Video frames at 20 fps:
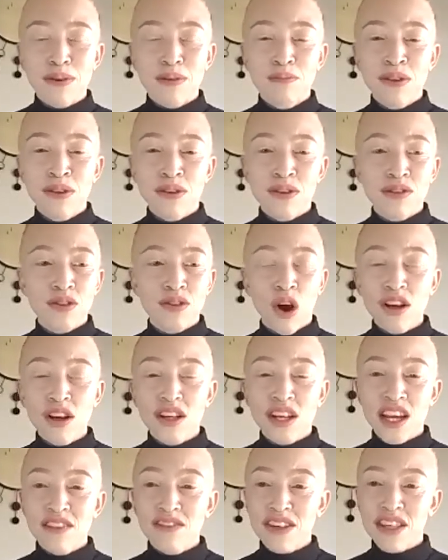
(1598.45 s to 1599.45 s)
because
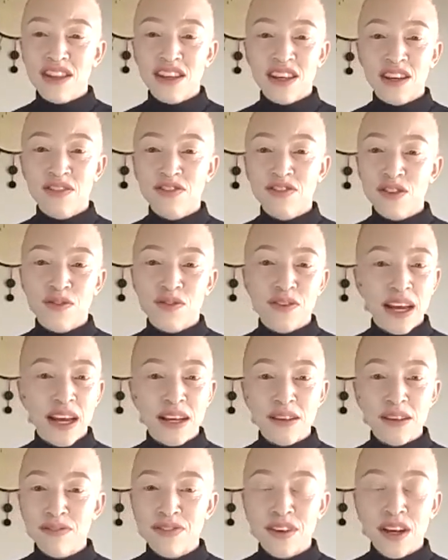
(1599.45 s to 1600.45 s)
God gave us the gift of
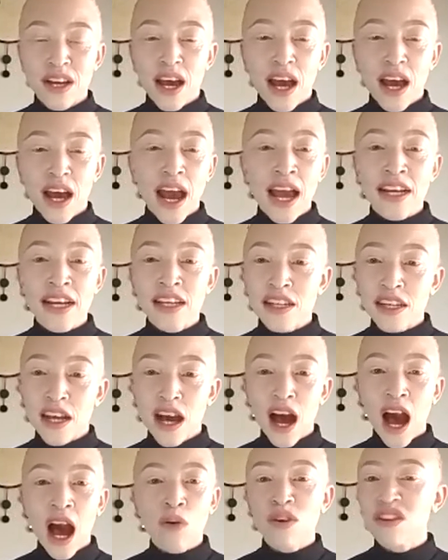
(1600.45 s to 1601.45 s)
life and
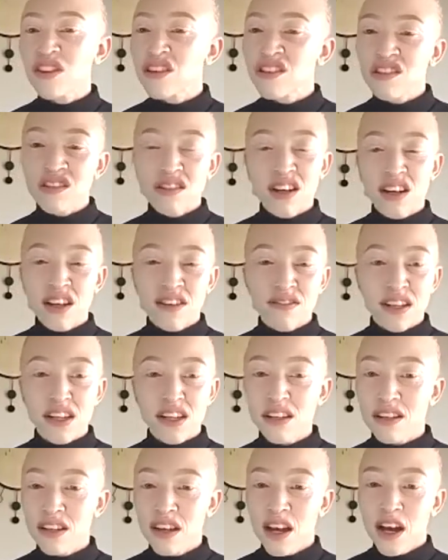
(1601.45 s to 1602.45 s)
ours is to live it.